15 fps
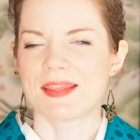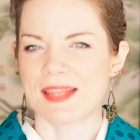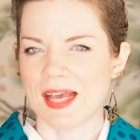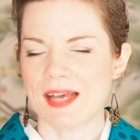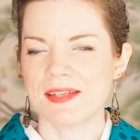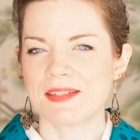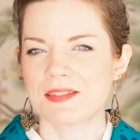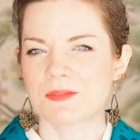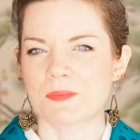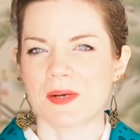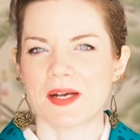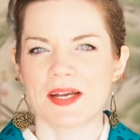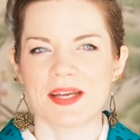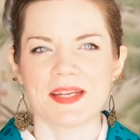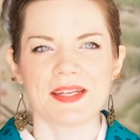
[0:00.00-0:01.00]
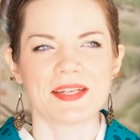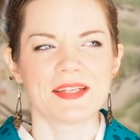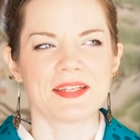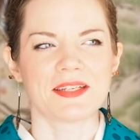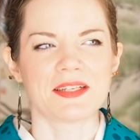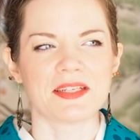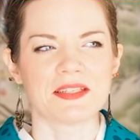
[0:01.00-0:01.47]
That is why
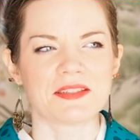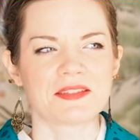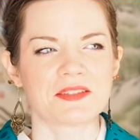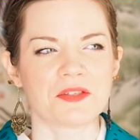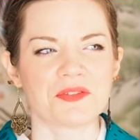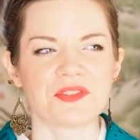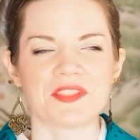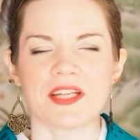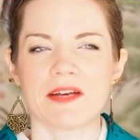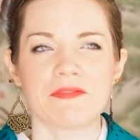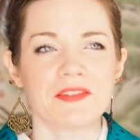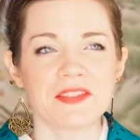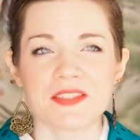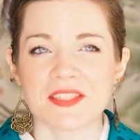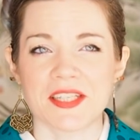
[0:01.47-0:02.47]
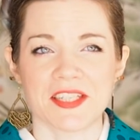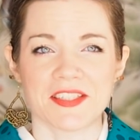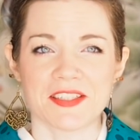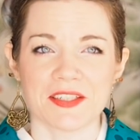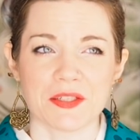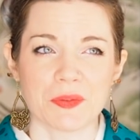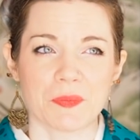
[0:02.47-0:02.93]
it is so
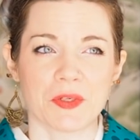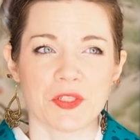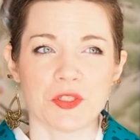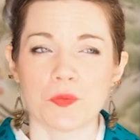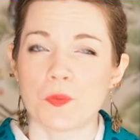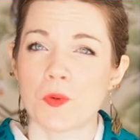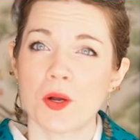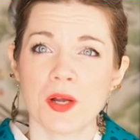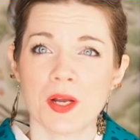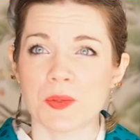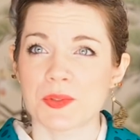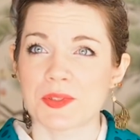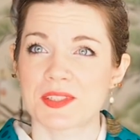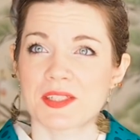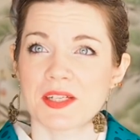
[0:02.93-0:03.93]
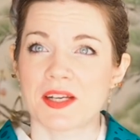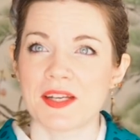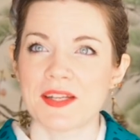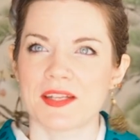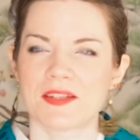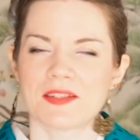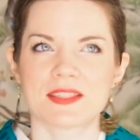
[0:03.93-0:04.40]
devastating when you walk
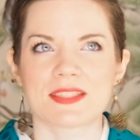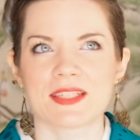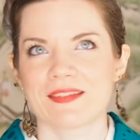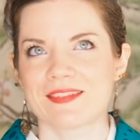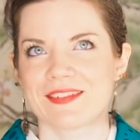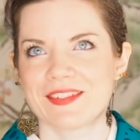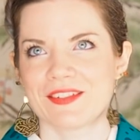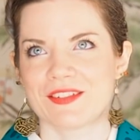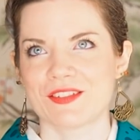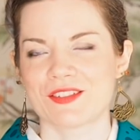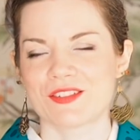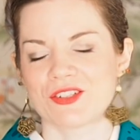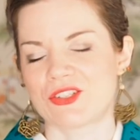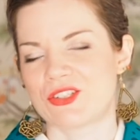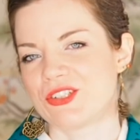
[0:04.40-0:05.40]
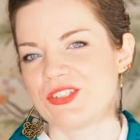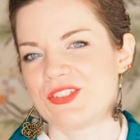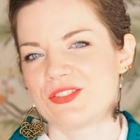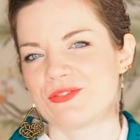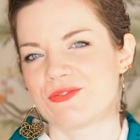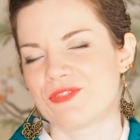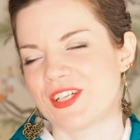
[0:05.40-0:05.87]
outside and it suddenly
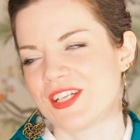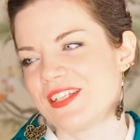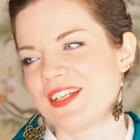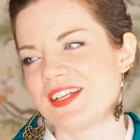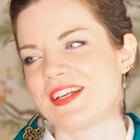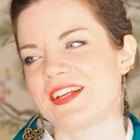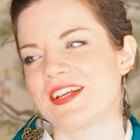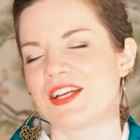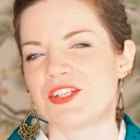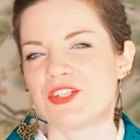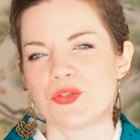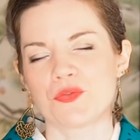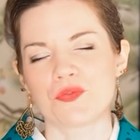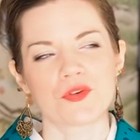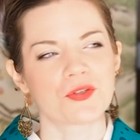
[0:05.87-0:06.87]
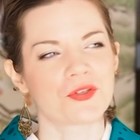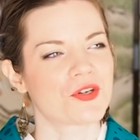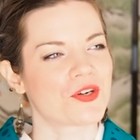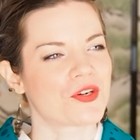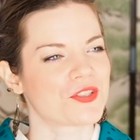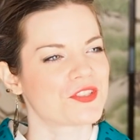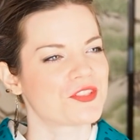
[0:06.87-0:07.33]
starts raining and you
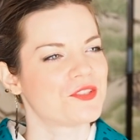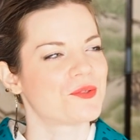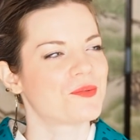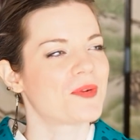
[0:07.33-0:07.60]
forgot your